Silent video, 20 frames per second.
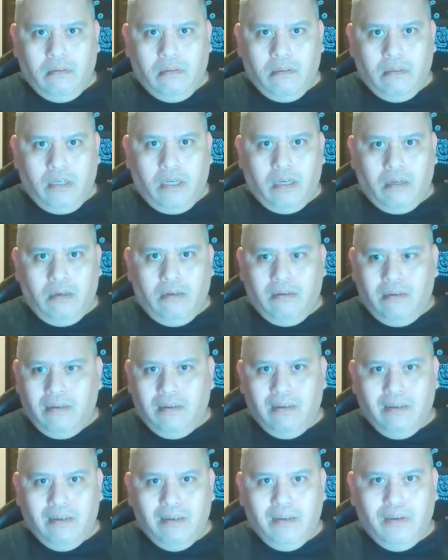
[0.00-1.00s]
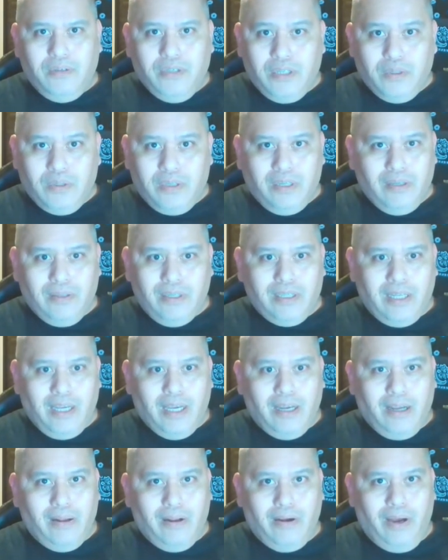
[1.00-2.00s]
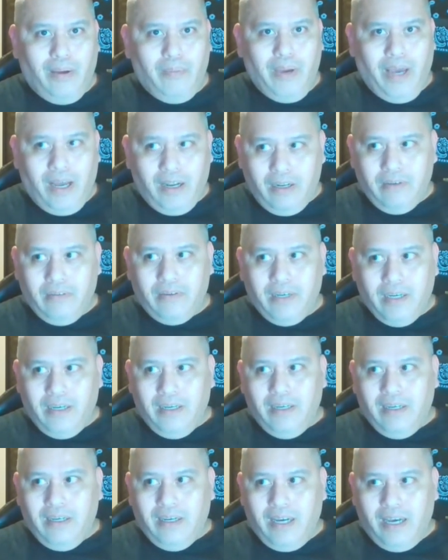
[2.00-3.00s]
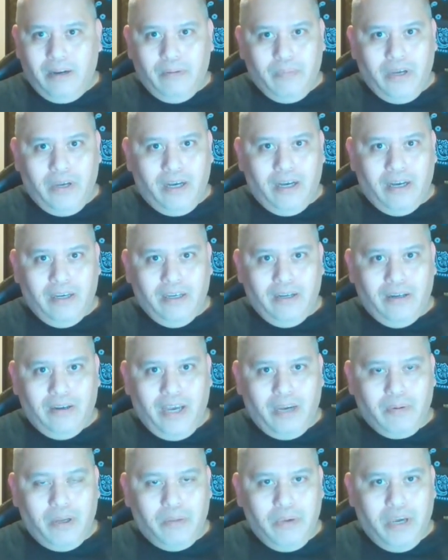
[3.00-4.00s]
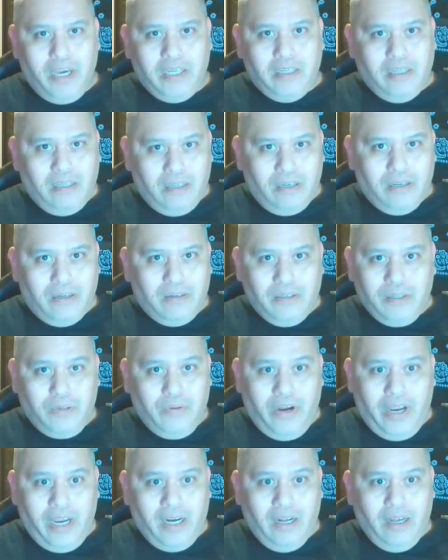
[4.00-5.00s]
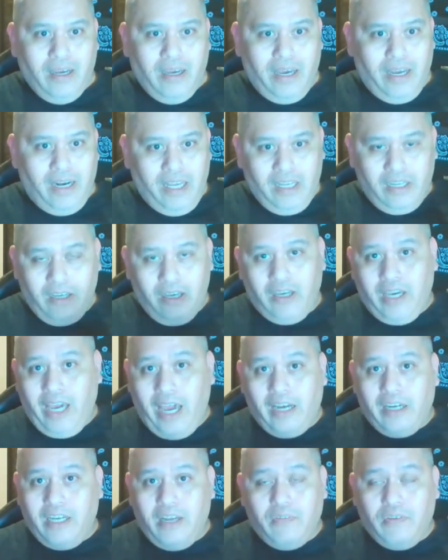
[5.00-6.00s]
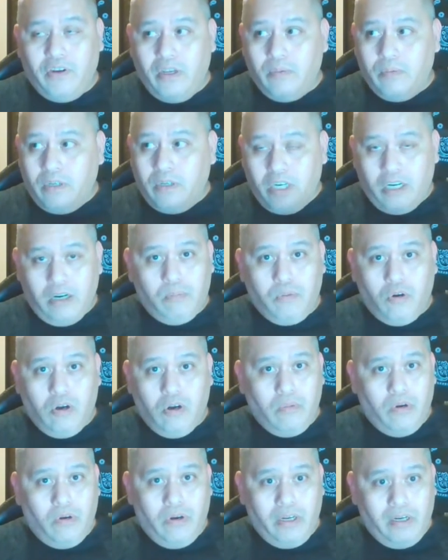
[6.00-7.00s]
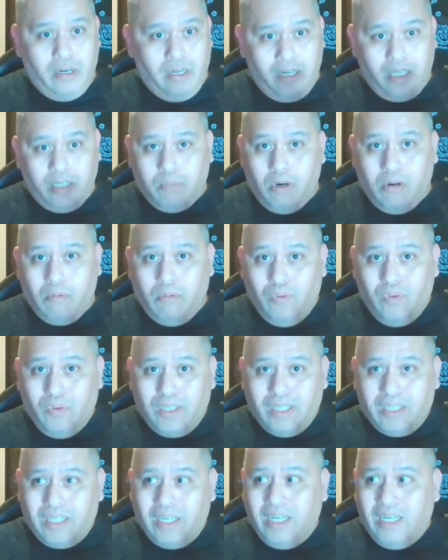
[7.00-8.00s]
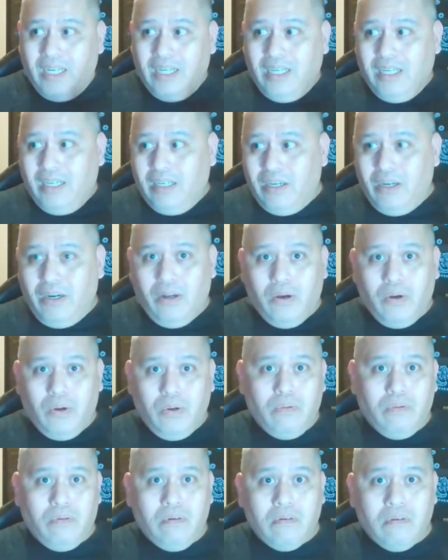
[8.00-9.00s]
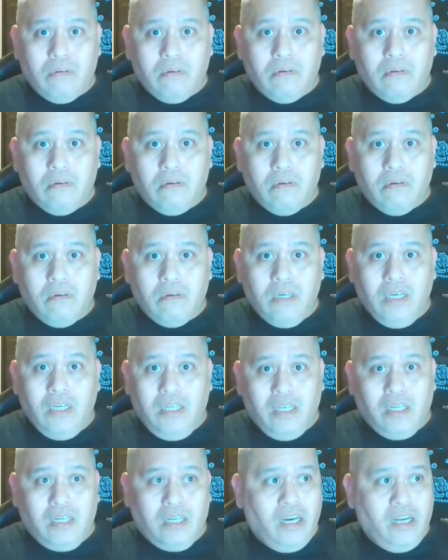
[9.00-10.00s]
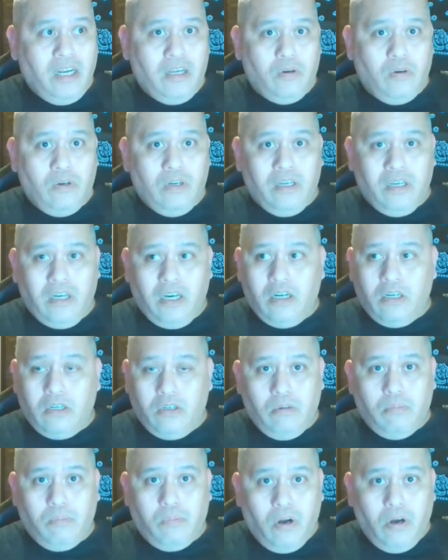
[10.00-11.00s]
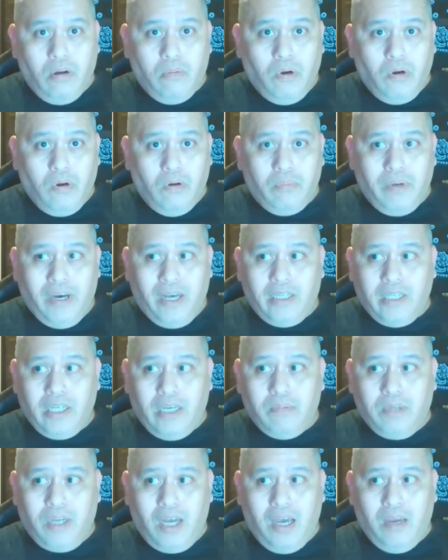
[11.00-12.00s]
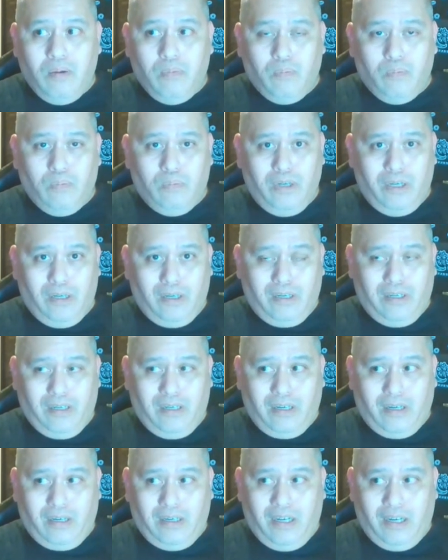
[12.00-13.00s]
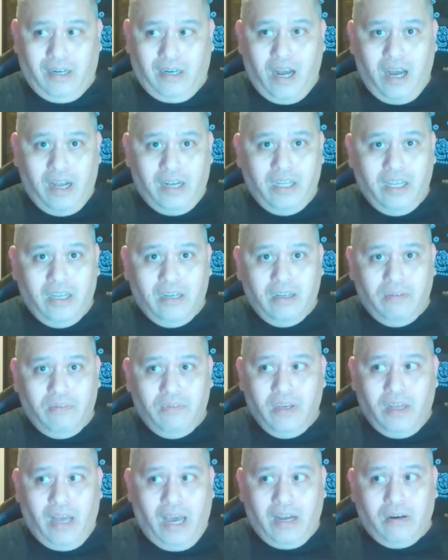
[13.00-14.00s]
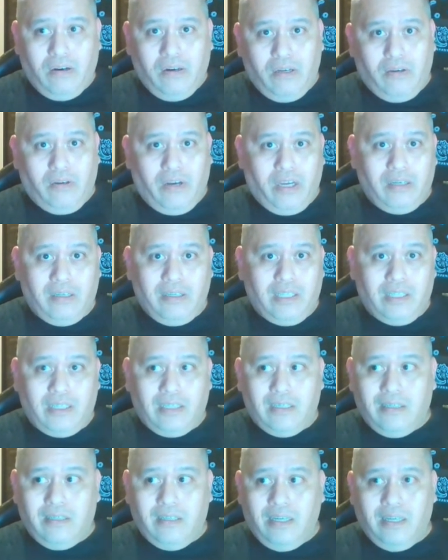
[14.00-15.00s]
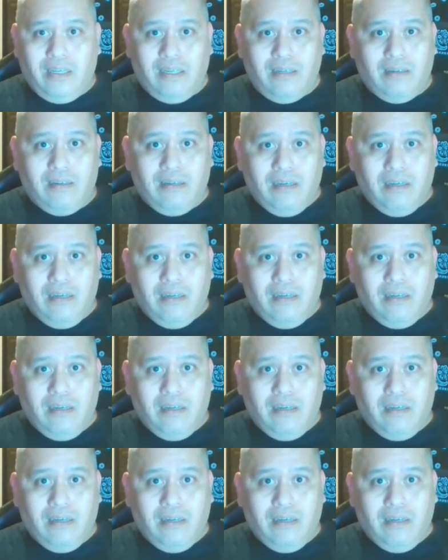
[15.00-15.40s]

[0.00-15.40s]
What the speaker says: Like, it was this thing. You know, I mean, I love Adam, Hangman Page, you know, he's great. And he can definitely cut a promo. And this promo was, you know, he did cut a good promo, but at the same time, the content of it, I don't know. I just didn't